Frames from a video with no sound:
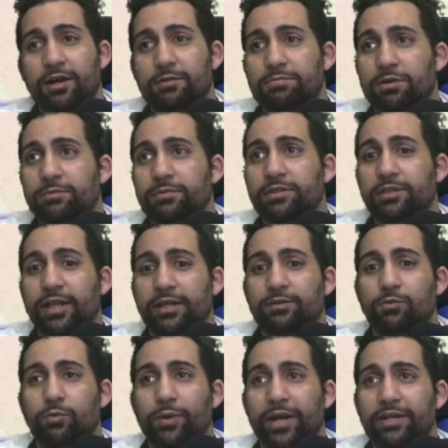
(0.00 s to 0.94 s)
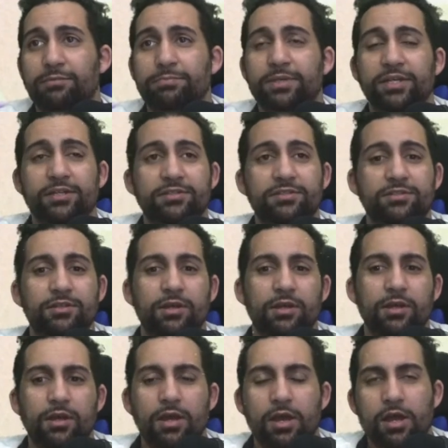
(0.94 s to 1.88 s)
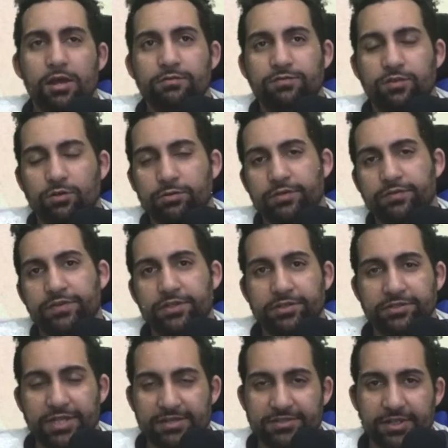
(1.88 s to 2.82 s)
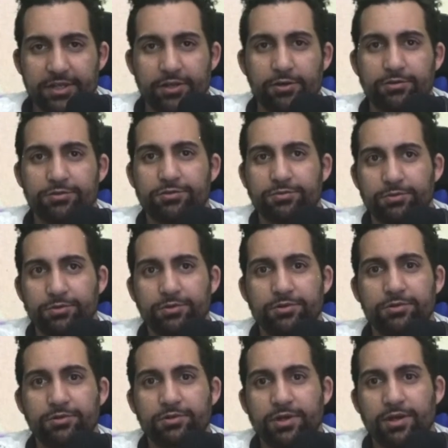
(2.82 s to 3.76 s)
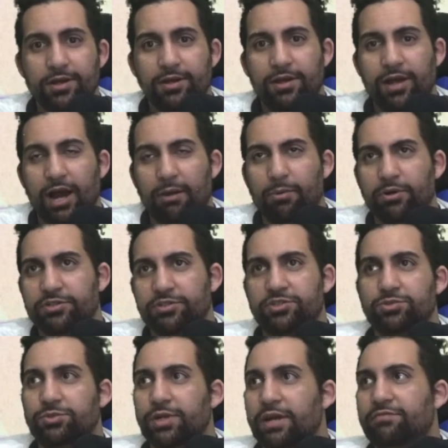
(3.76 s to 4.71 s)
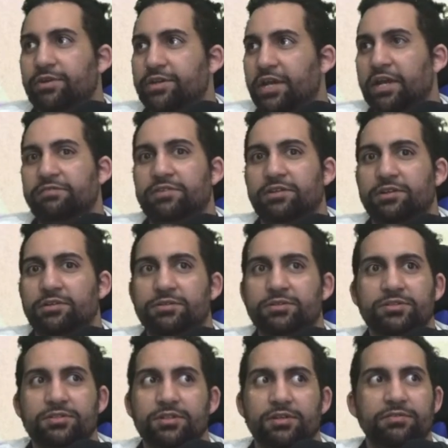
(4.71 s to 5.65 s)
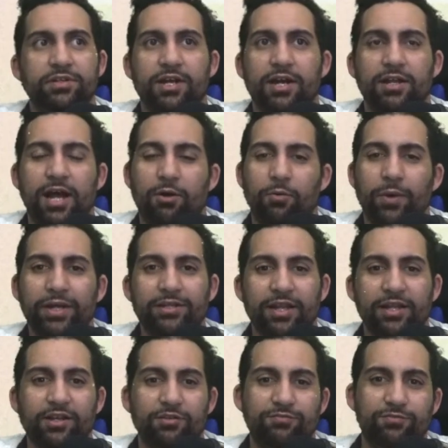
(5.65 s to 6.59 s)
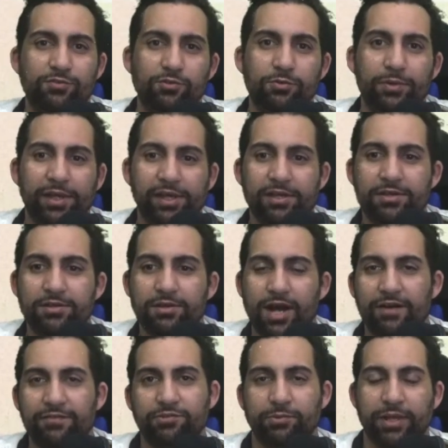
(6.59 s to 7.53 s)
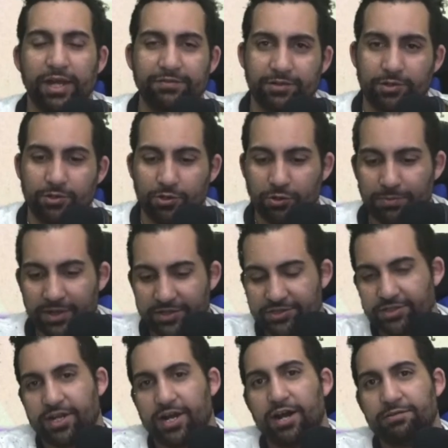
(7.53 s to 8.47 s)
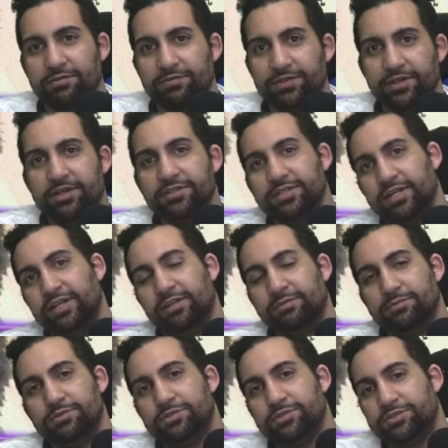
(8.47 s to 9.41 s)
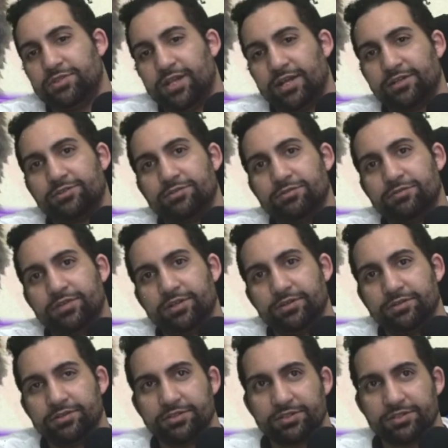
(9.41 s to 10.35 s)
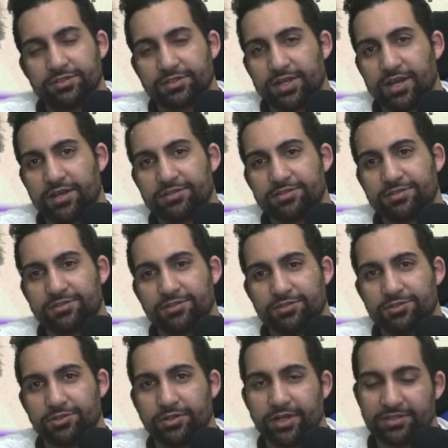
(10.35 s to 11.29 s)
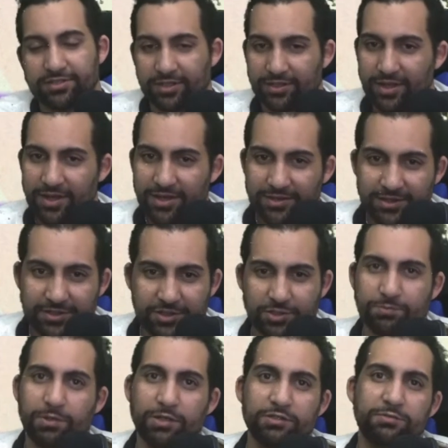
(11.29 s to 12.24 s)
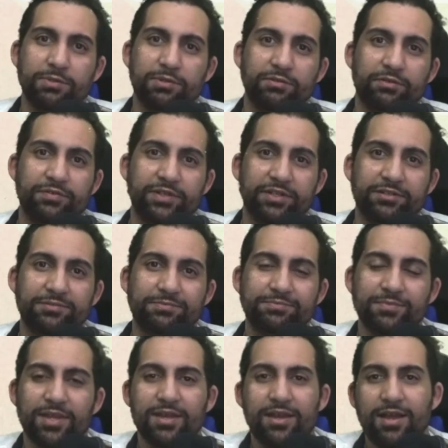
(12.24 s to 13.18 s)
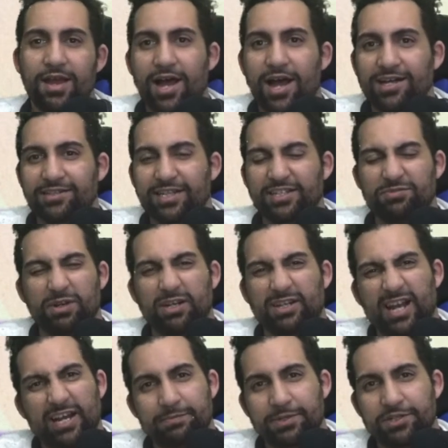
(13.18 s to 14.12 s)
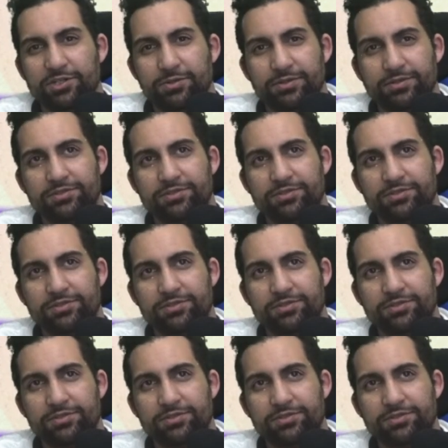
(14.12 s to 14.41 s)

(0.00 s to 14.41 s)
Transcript: I'll probably wait a bit for reveals as they go through. I won't just do every day a video on just every card. I'll wait like a full week after we have a whole bunch of card reveals, and then we'll just like do a video and just discuss and showcase like this is what's been revealed. That's what I've kind of been doing.